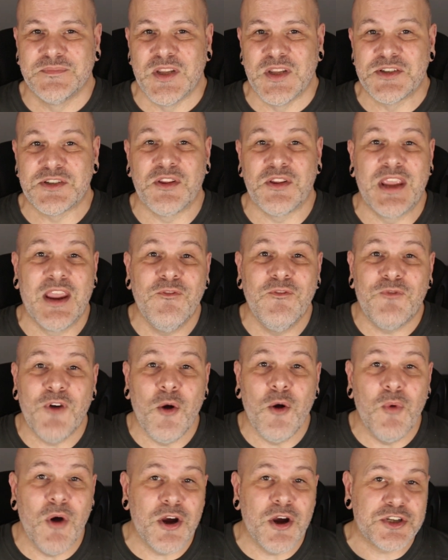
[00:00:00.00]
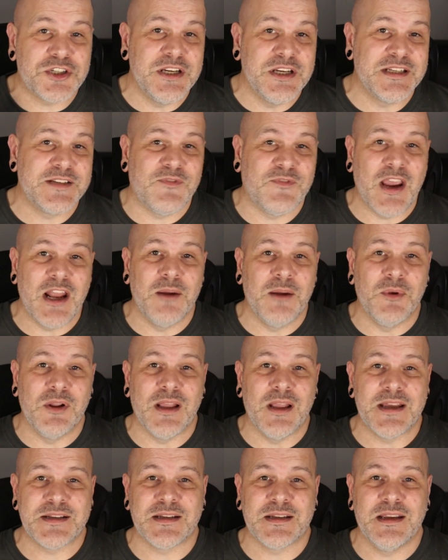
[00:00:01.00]
So the info worksheet is
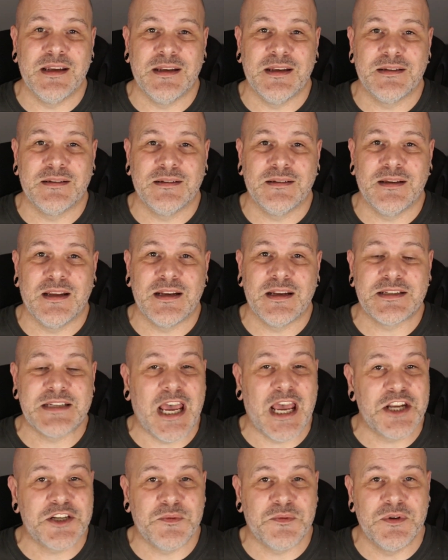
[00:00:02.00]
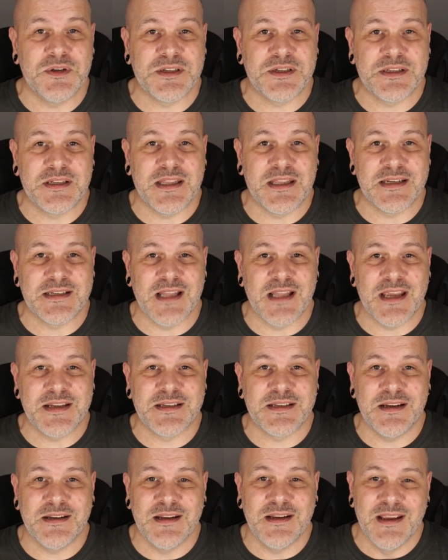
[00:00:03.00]
available as an attachment to this
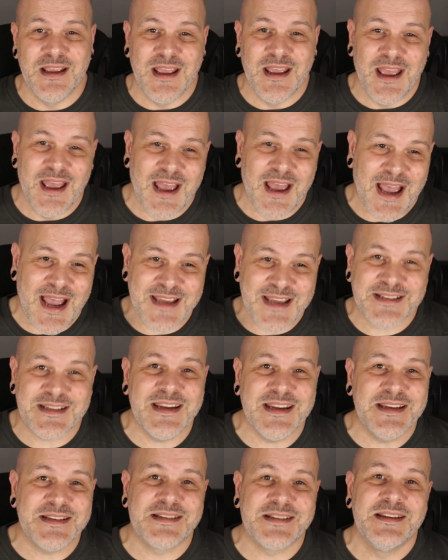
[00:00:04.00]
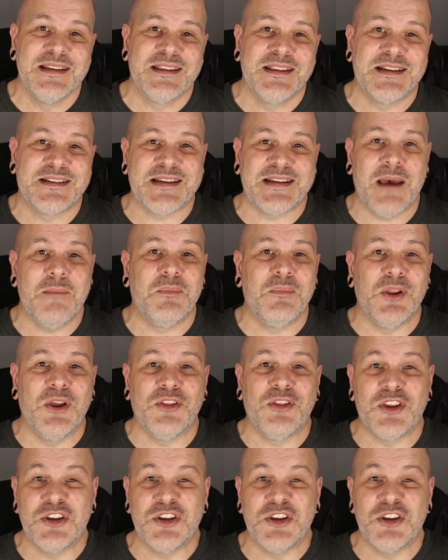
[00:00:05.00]
lesson, as is the template